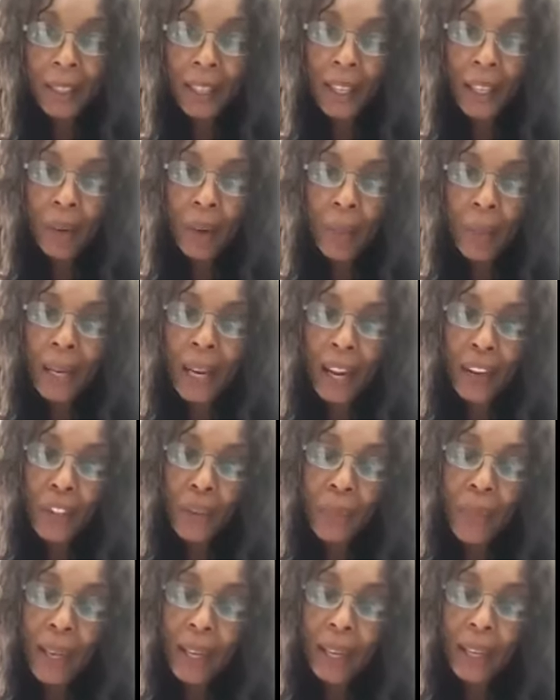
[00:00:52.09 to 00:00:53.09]
tell you what, me at
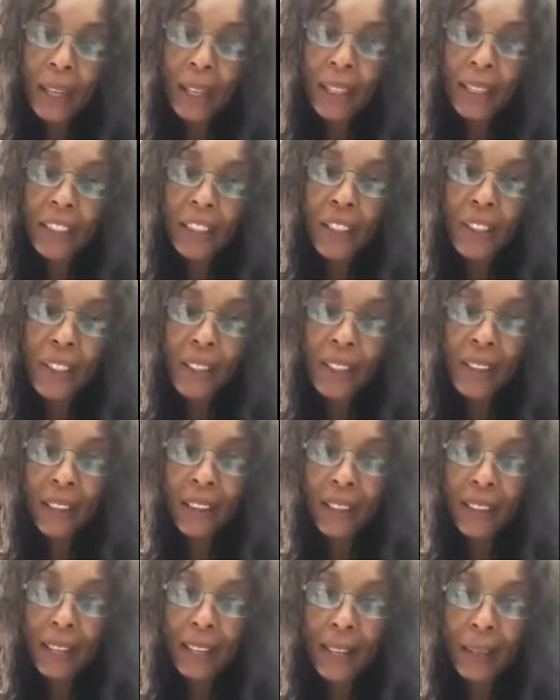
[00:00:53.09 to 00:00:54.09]
Jamaica just the
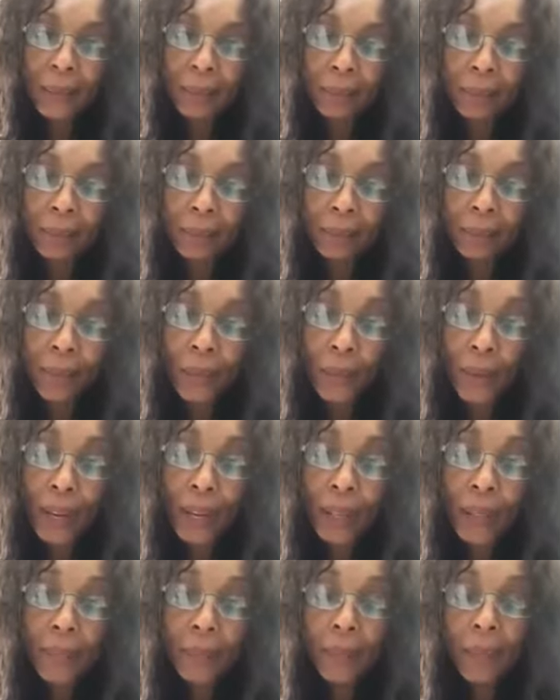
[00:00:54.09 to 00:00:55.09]
other day,
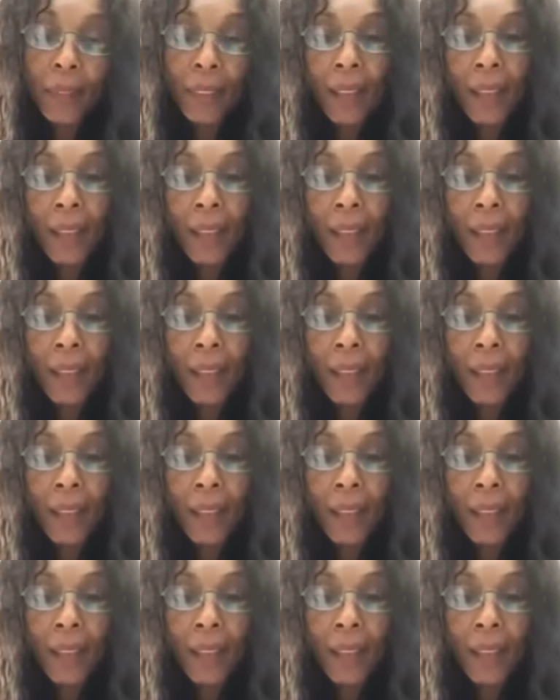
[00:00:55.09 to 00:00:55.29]
right?